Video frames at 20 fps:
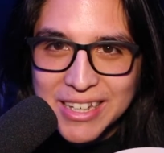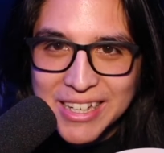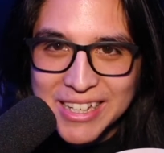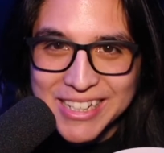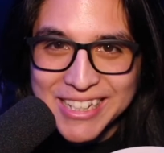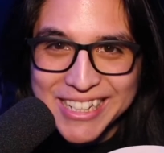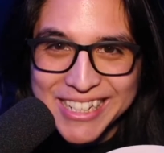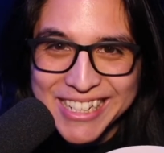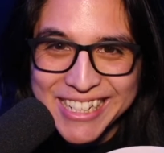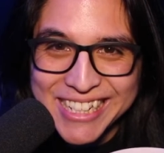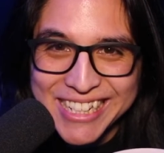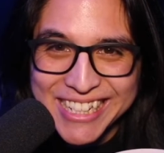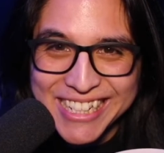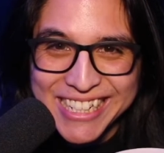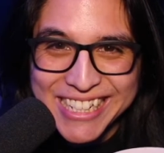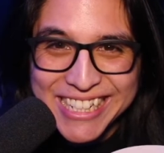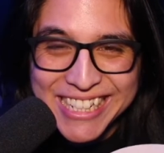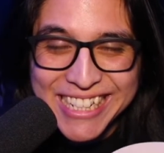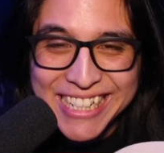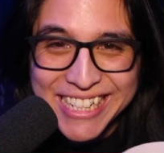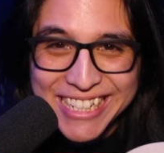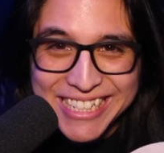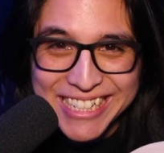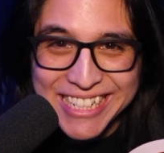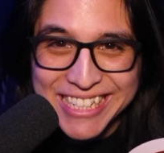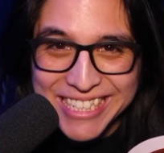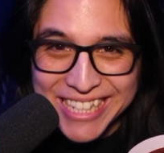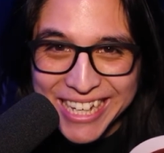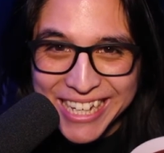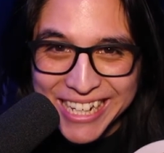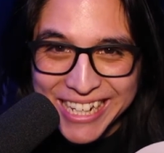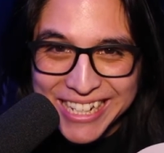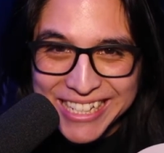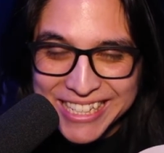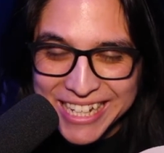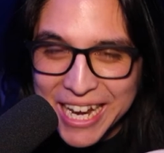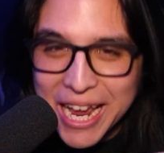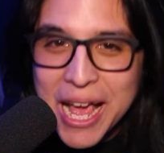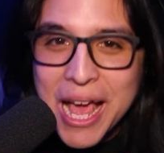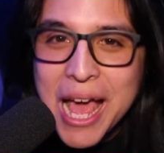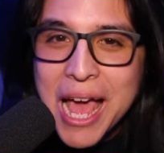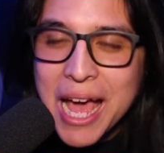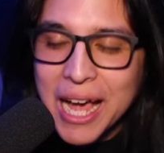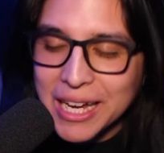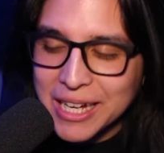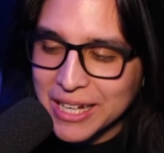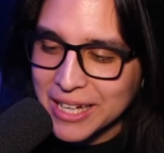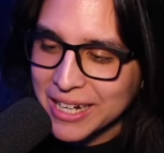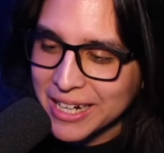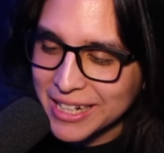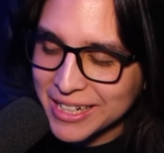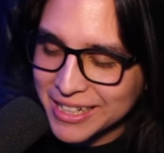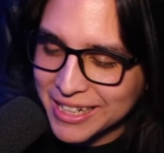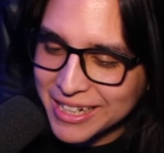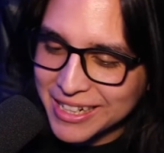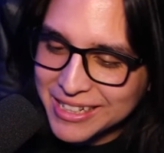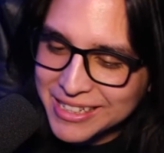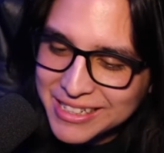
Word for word: It's exciting, isn't it? God, I,